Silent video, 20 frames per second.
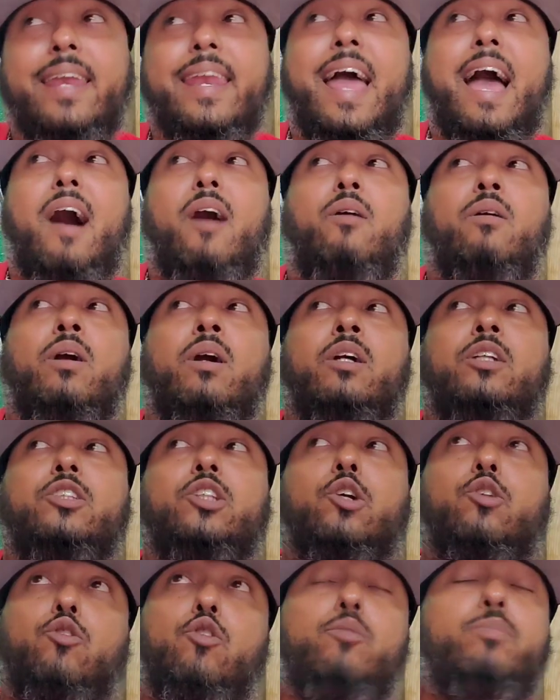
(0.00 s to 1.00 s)
Now,
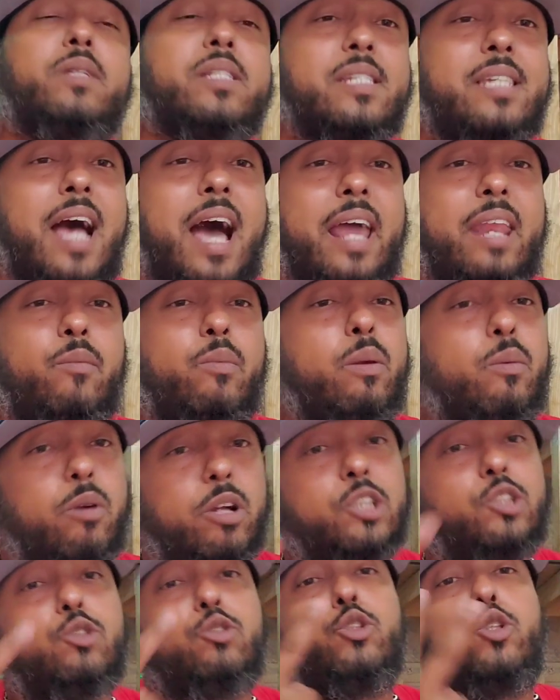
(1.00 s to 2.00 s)
the group decided we
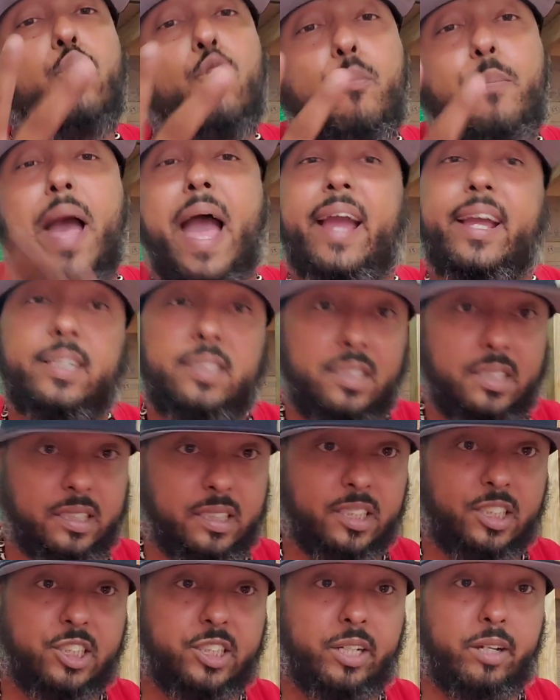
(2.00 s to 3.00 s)
want to do two
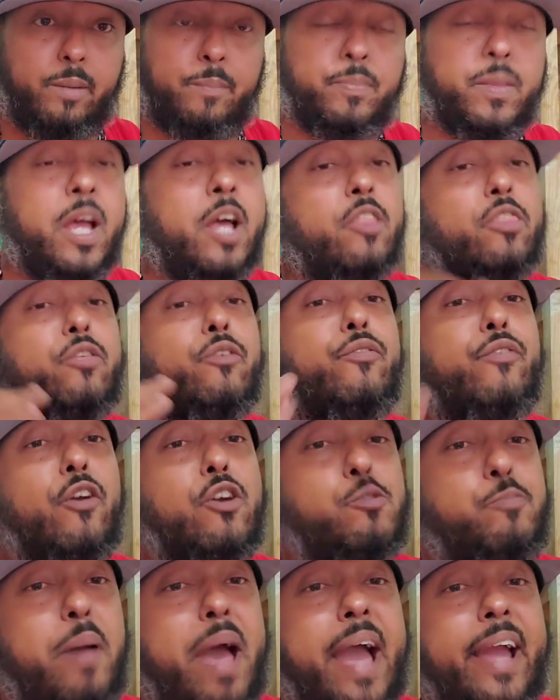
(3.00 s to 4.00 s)
packages this year. The
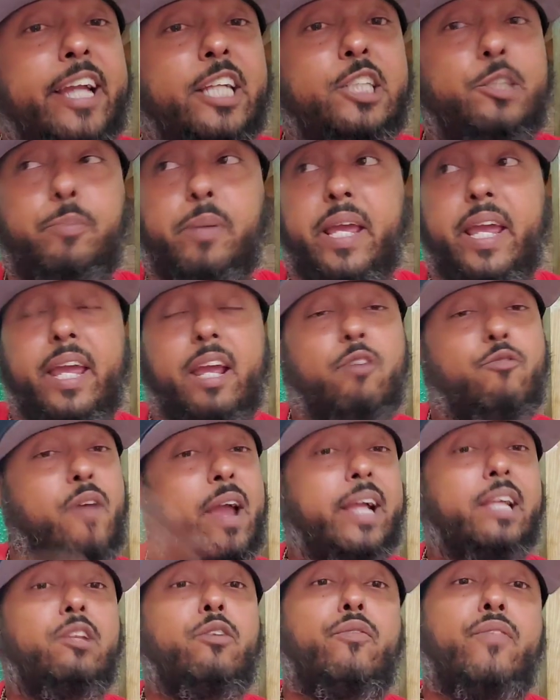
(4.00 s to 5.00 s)
first package being a
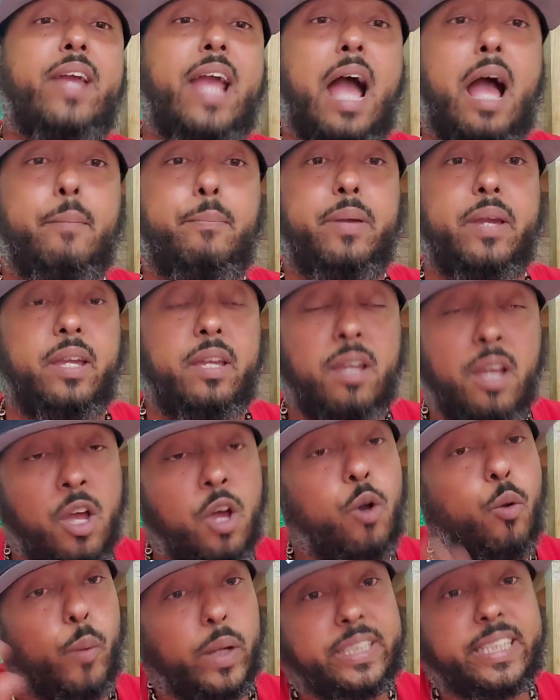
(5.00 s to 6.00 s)
regular VIP,
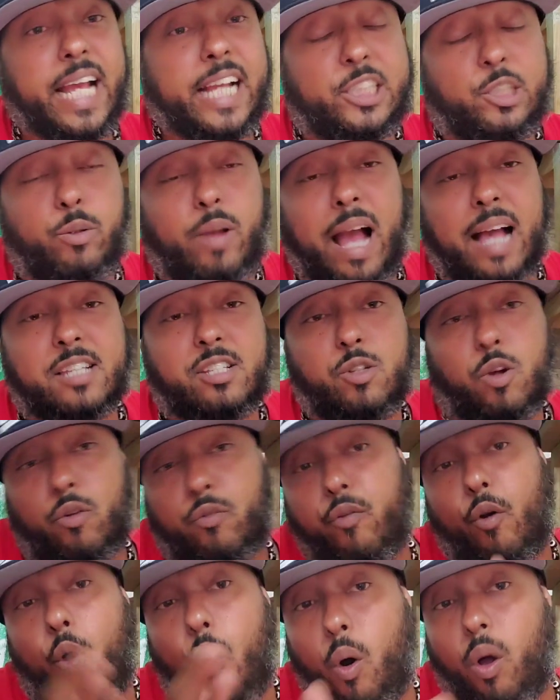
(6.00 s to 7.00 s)
which, as you guys
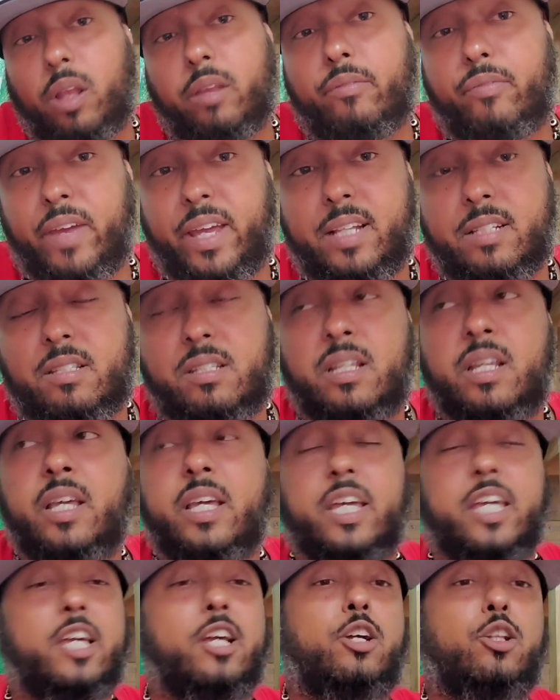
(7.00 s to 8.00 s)
know, for all events,
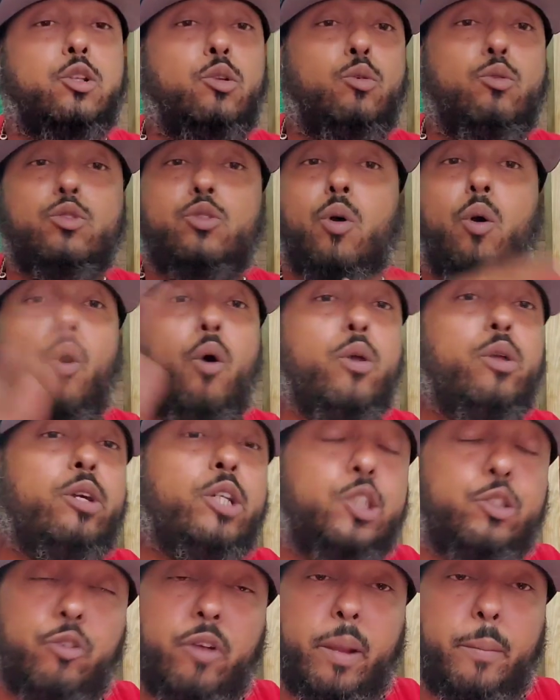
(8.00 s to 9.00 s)
includes all
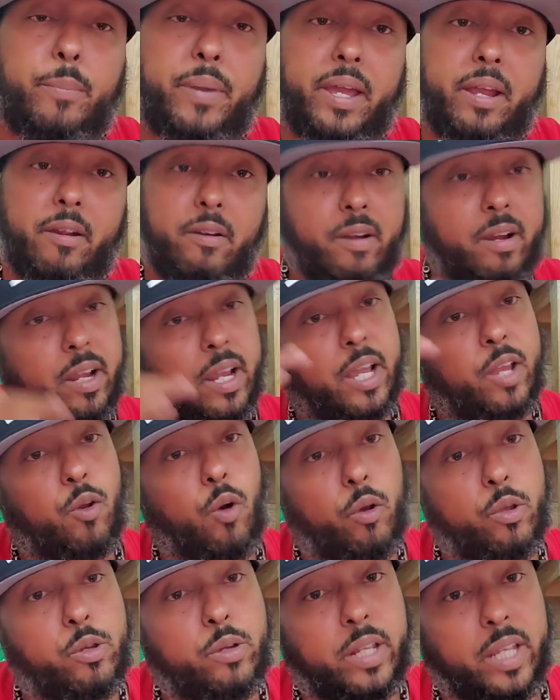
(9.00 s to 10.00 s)
you can drink beer
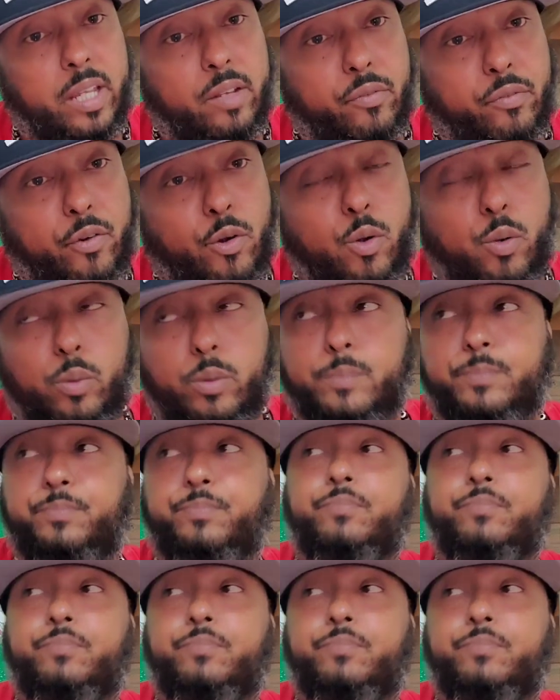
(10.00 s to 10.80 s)
and all you can eat food.